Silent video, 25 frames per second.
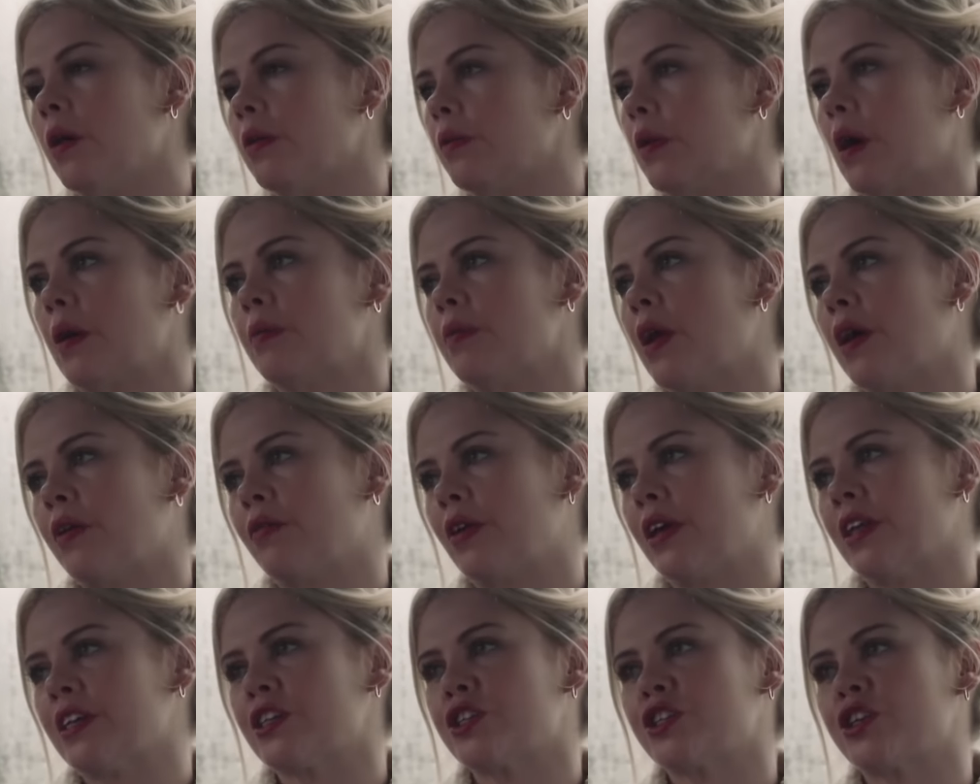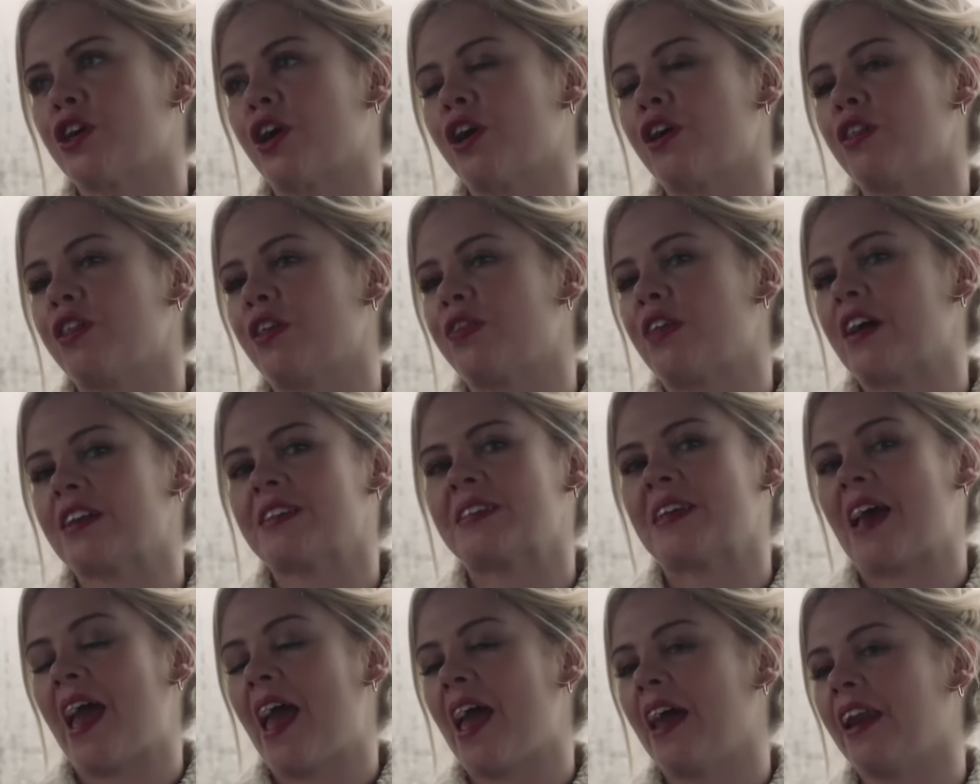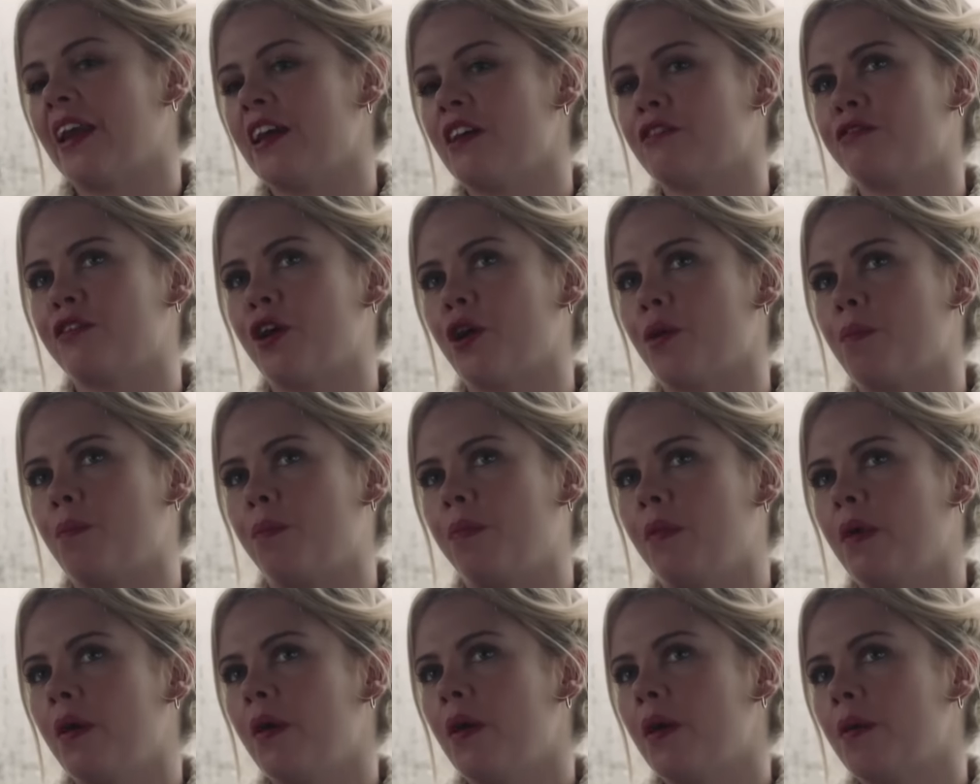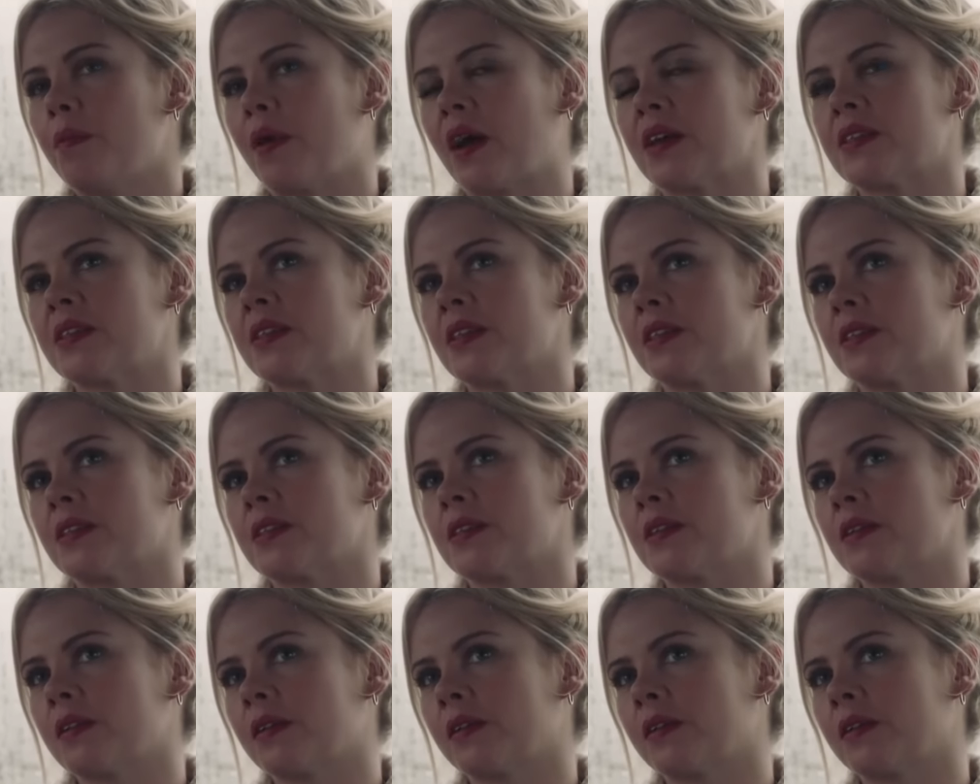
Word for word: I'm not really sure that that's any of your business.